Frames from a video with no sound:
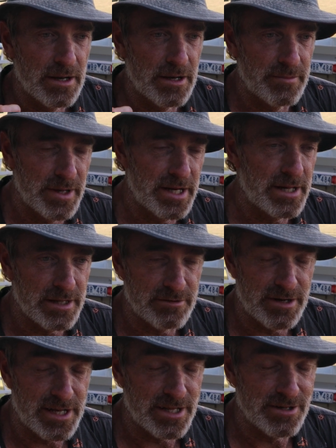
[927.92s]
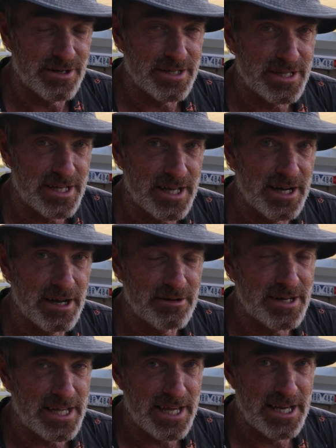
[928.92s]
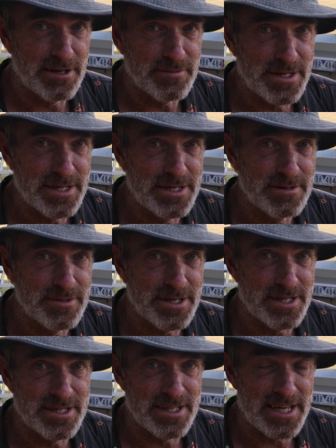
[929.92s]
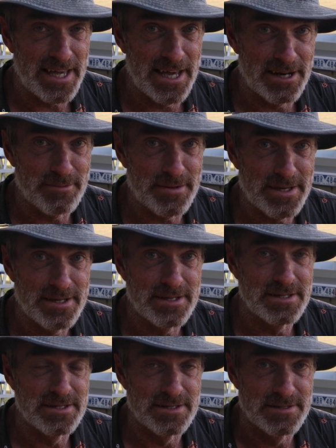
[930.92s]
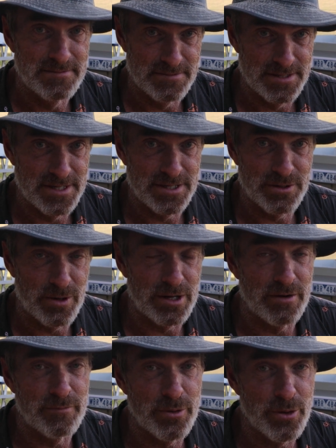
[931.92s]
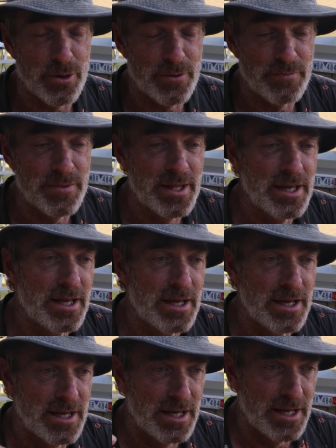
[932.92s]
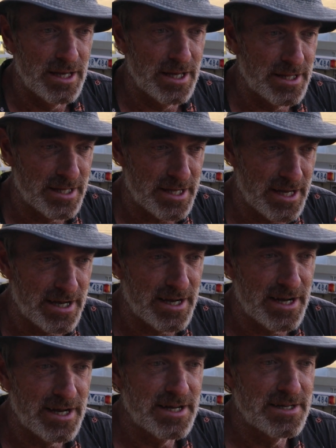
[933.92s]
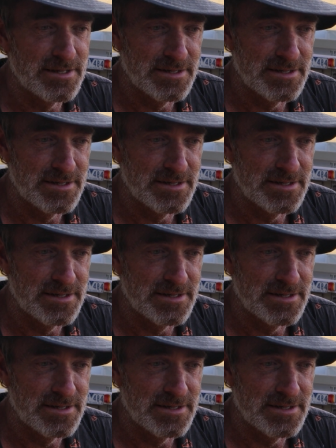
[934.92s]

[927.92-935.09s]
I immediately recognised the car and the canopy because the canopy is the one I bought. And the car